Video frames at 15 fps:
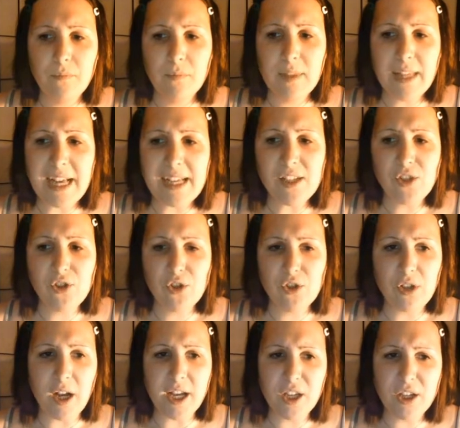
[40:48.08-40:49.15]
That's
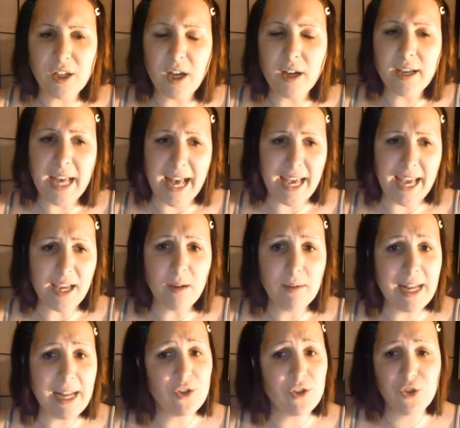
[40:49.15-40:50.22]
I, okay.
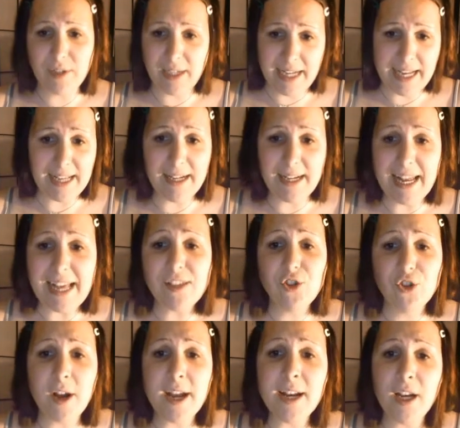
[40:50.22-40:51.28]
Let's tr let, us
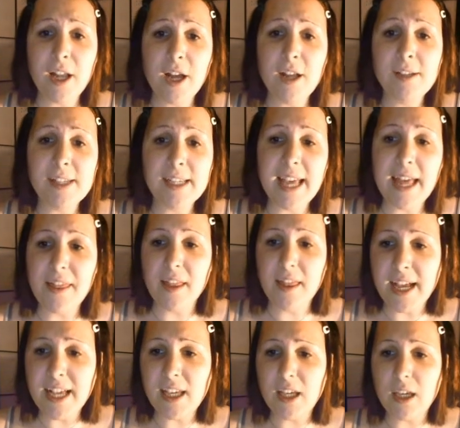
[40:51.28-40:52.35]
try and learn together.
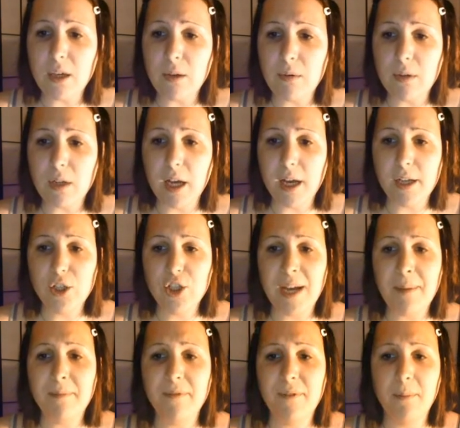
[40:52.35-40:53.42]
Thank you, uh,
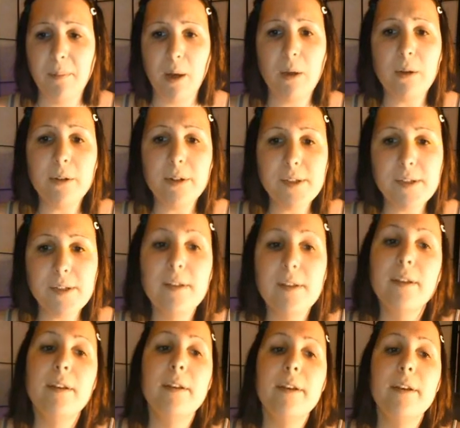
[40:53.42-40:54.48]
Chamfer Box.
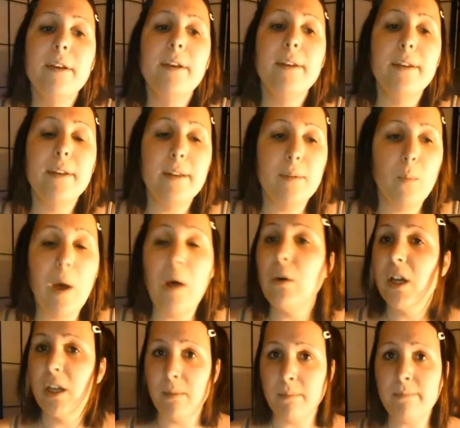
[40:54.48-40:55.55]

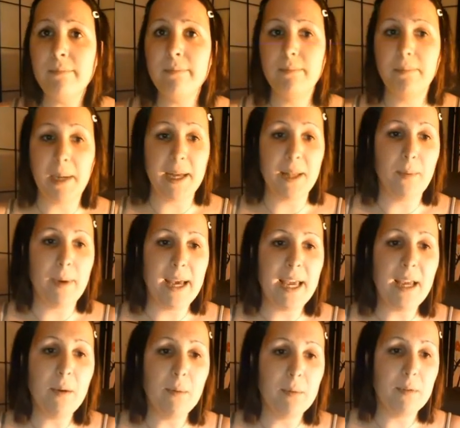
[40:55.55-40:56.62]
Welcome, by the
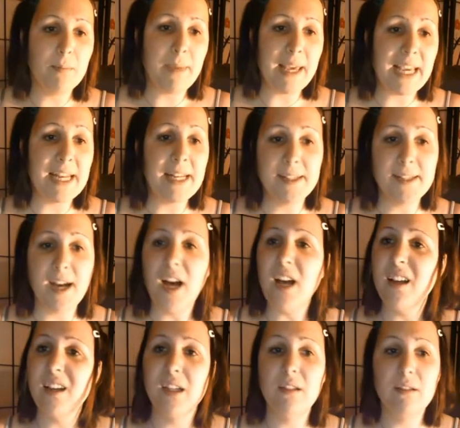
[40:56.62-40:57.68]
way. We're making a
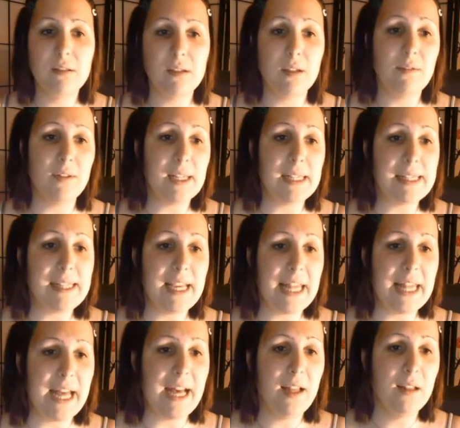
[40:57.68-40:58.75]
duck. Don't know if you can see
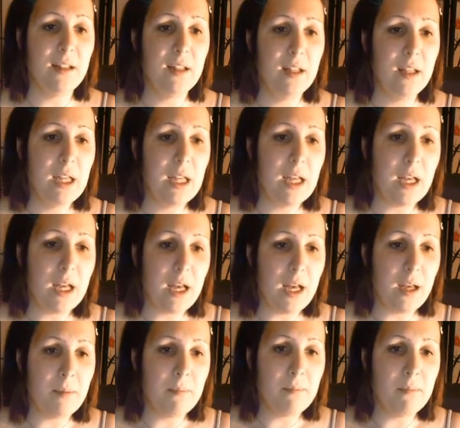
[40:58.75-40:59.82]
that.
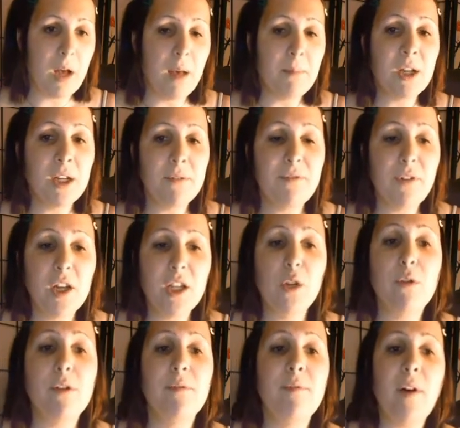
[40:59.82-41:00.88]
Um, I'm going to follow
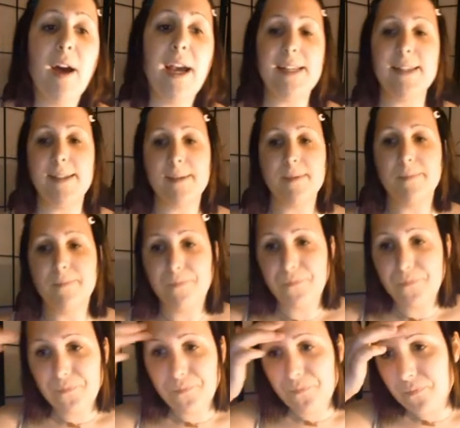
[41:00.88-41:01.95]
your advice
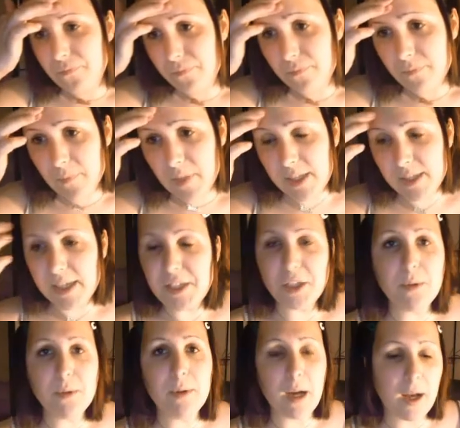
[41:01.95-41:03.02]
because I
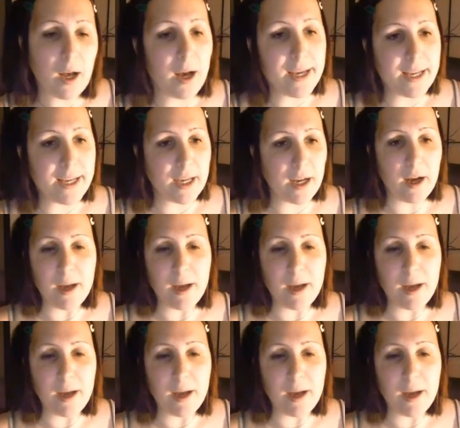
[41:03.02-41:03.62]
do I I